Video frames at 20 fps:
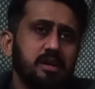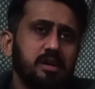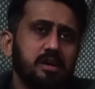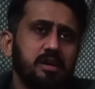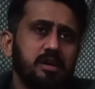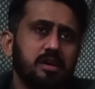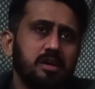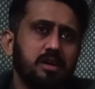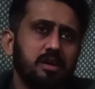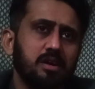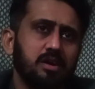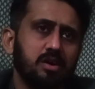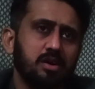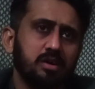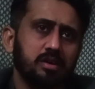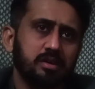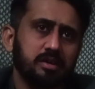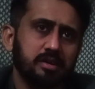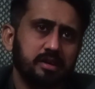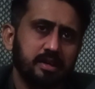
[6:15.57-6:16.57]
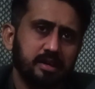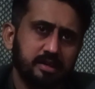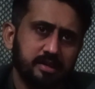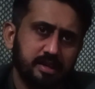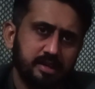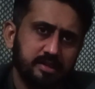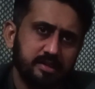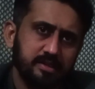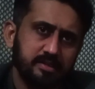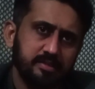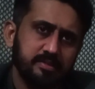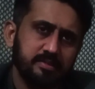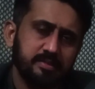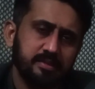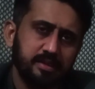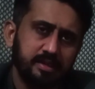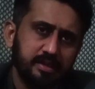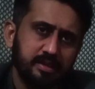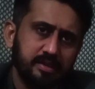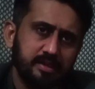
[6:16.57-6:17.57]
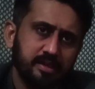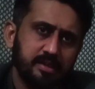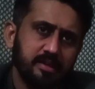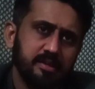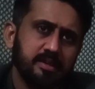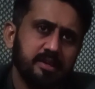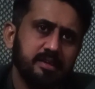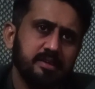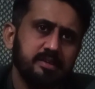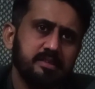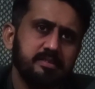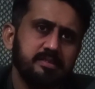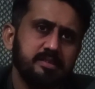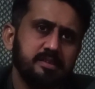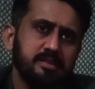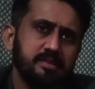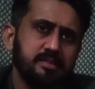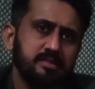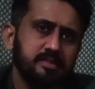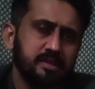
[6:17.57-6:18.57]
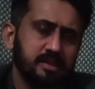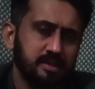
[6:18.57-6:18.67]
keratitis, in keratitis there is